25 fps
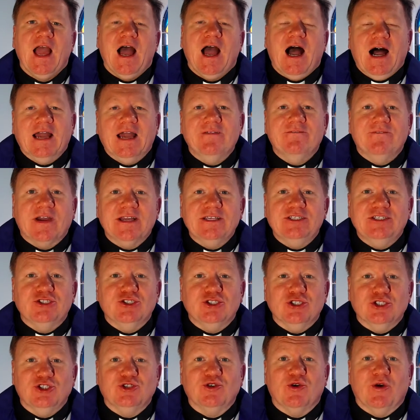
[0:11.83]
I invite you to
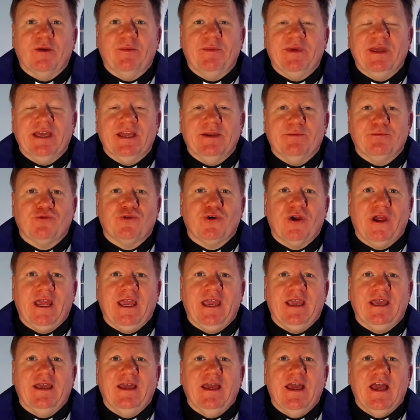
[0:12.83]
join me in
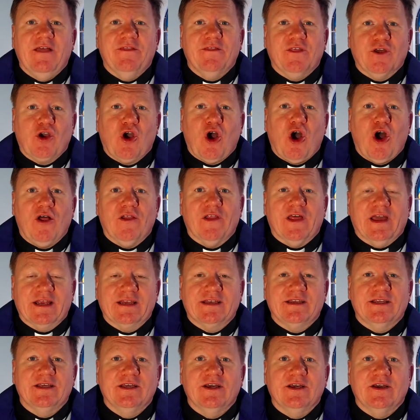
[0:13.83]
praying the
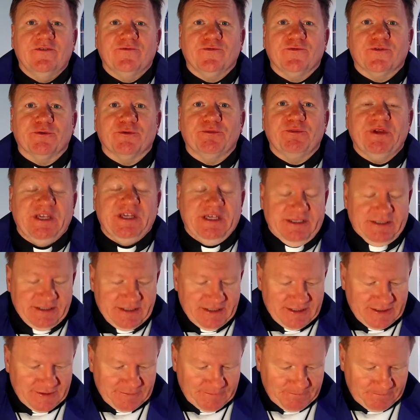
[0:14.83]
collect for
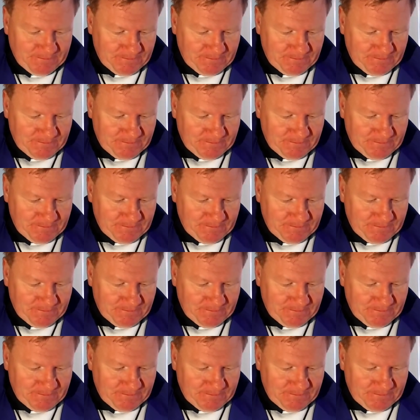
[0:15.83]
peace.